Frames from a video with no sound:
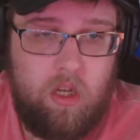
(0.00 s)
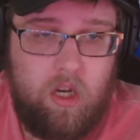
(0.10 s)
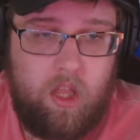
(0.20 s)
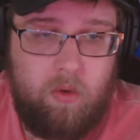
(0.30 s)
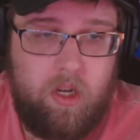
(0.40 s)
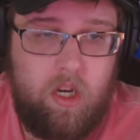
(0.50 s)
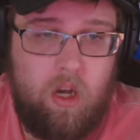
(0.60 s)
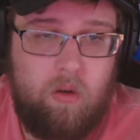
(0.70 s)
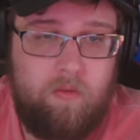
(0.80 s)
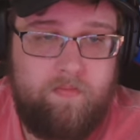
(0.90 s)
Another one?
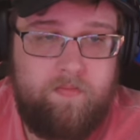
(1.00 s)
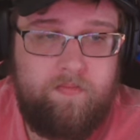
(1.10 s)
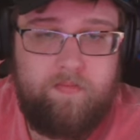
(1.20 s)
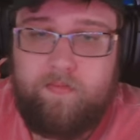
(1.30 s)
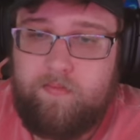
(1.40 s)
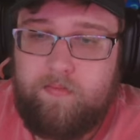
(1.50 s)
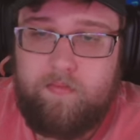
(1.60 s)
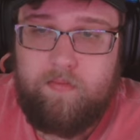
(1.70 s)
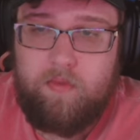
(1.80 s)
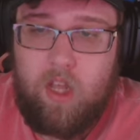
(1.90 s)
No.
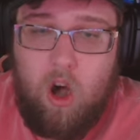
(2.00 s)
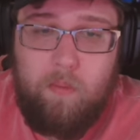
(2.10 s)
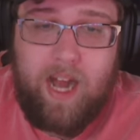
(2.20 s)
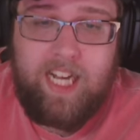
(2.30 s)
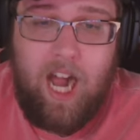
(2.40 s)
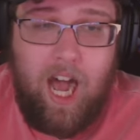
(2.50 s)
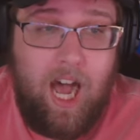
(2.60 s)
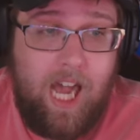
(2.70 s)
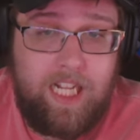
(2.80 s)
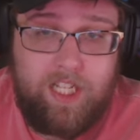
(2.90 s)
Oh my
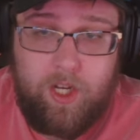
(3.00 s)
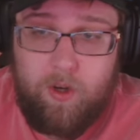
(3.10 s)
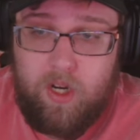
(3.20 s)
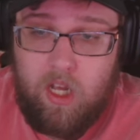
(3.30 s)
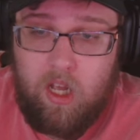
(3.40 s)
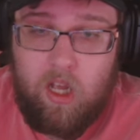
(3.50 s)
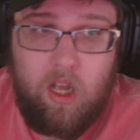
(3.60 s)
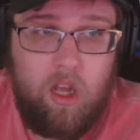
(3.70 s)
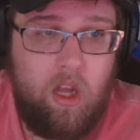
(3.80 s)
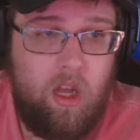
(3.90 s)
god, dude.
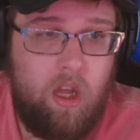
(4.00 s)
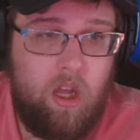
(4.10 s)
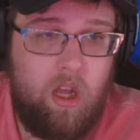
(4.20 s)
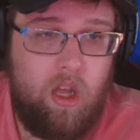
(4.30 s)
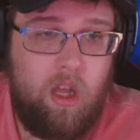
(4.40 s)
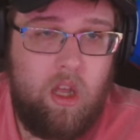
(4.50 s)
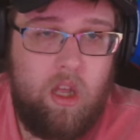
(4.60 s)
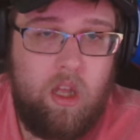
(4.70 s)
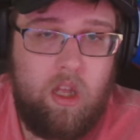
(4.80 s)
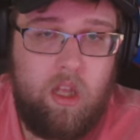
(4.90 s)
No yeah. way.
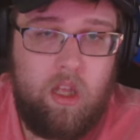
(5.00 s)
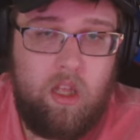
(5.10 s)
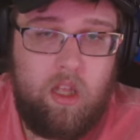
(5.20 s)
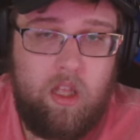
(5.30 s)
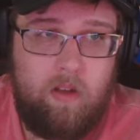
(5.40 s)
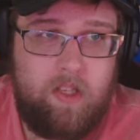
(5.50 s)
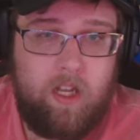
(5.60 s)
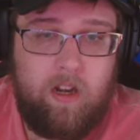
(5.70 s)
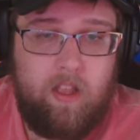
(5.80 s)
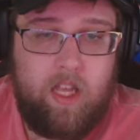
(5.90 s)
It's
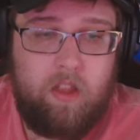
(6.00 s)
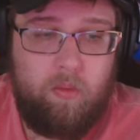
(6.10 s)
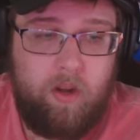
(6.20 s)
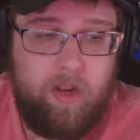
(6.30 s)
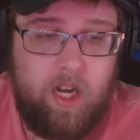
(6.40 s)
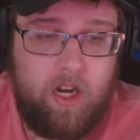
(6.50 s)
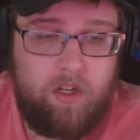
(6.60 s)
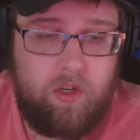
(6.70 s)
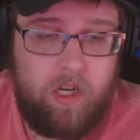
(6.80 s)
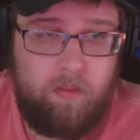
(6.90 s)
literally like the win we got on
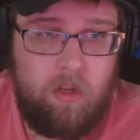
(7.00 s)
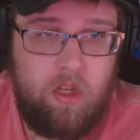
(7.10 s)
stream.